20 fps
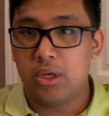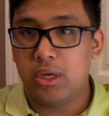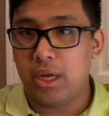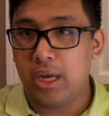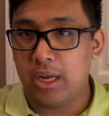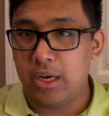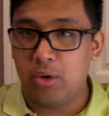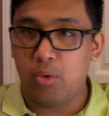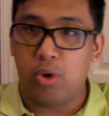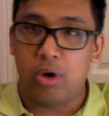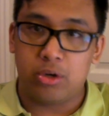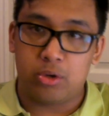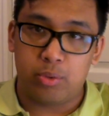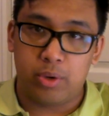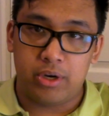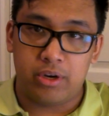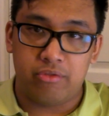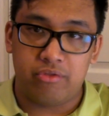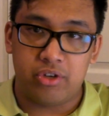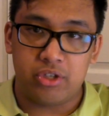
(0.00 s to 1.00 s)
in the
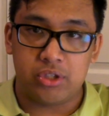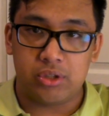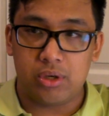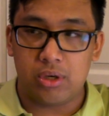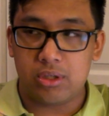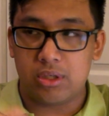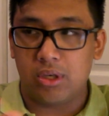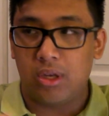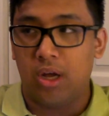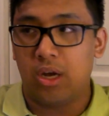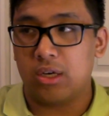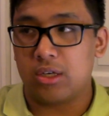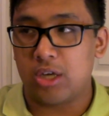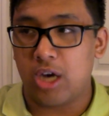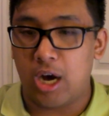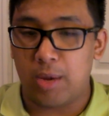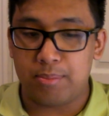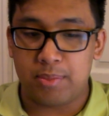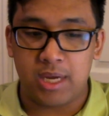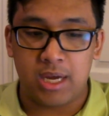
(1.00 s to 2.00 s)
welterweight division, there's a lot of
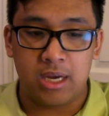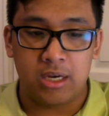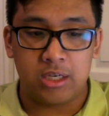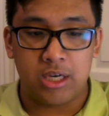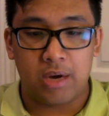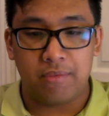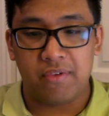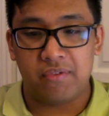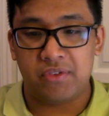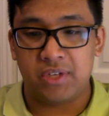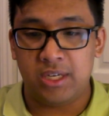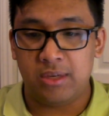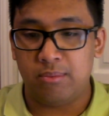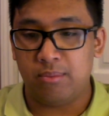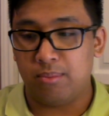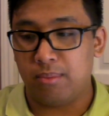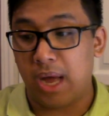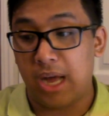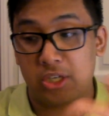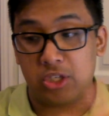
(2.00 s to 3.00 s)
top 10, top
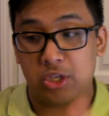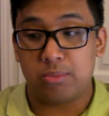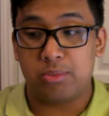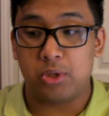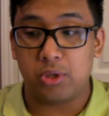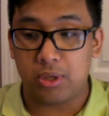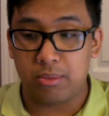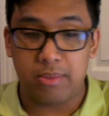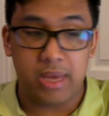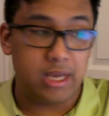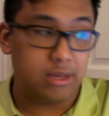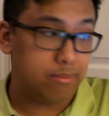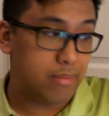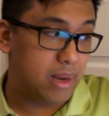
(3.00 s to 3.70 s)
15 matchups you can make.